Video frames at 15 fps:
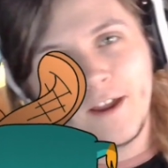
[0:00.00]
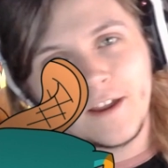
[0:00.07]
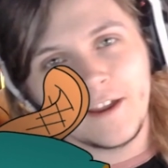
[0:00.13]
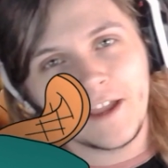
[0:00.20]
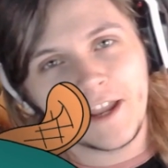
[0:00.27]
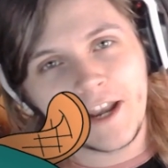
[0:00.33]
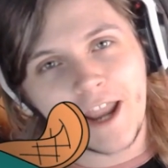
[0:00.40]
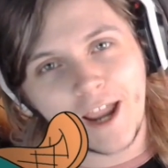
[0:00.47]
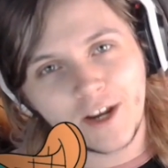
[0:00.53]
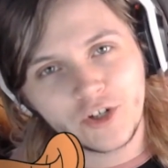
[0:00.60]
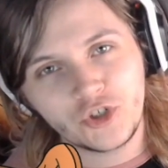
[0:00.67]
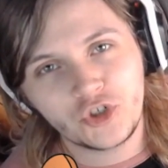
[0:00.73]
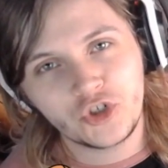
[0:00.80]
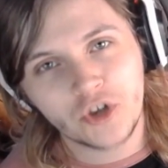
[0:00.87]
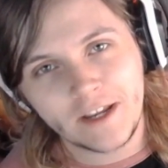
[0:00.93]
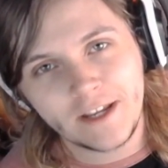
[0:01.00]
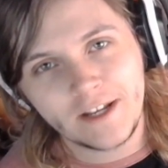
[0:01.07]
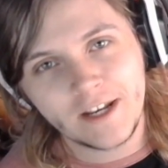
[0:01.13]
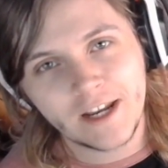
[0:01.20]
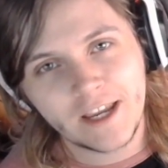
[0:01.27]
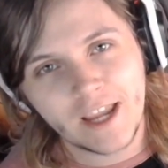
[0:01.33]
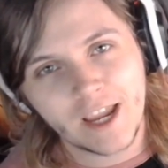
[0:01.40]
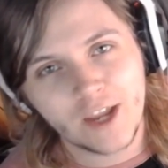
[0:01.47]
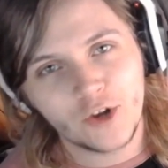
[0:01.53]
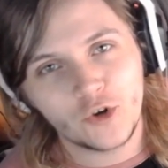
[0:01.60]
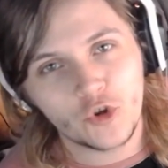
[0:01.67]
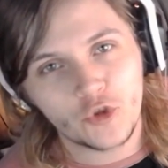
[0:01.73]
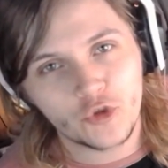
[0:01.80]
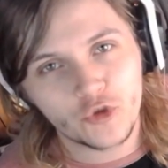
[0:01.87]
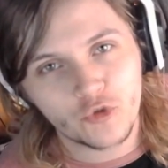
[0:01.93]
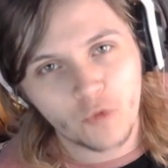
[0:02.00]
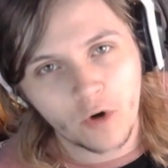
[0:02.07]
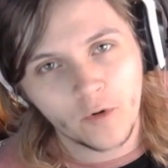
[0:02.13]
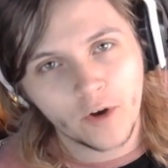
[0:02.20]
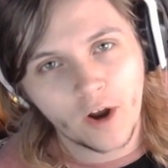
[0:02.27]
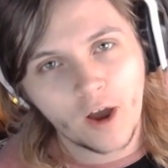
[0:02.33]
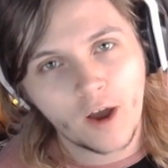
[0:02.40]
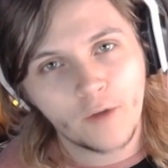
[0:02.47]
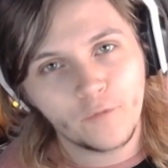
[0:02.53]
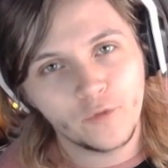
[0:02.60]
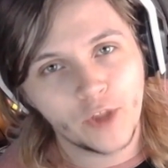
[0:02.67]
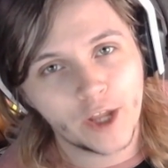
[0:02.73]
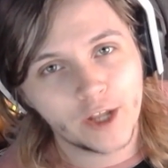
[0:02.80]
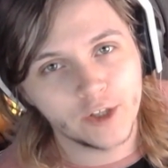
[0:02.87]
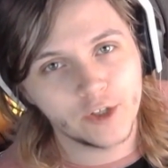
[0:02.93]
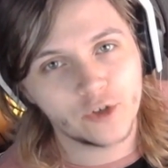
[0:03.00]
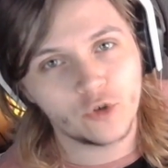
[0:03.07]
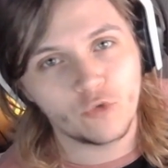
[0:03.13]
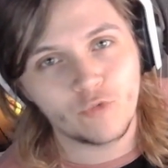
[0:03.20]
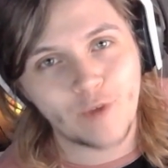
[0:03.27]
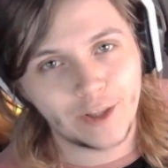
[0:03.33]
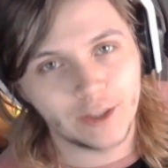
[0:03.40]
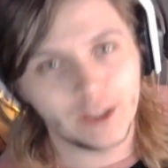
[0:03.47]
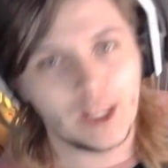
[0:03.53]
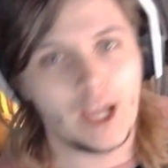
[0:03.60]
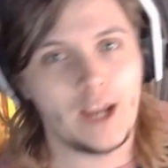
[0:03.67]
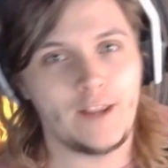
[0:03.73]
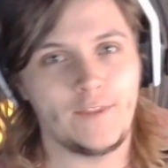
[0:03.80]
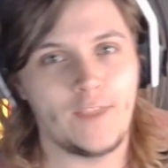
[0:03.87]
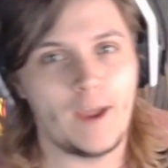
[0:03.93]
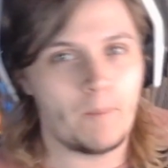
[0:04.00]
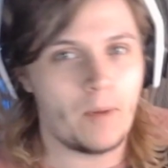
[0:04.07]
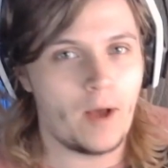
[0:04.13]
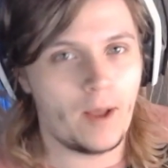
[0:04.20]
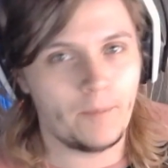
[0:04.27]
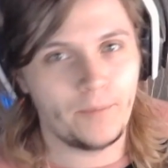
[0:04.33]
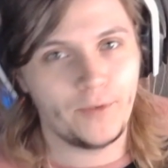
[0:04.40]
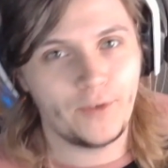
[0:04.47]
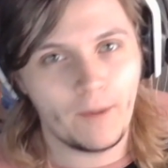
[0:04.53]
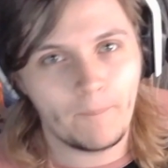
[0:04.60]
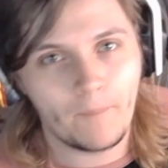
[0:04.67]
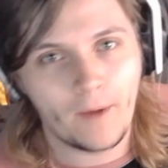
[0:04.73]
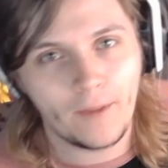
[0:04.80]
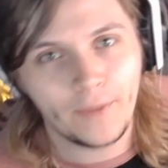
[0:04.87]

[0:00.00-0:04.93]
an extra indicator to throw it off, like a little red light that pops up on the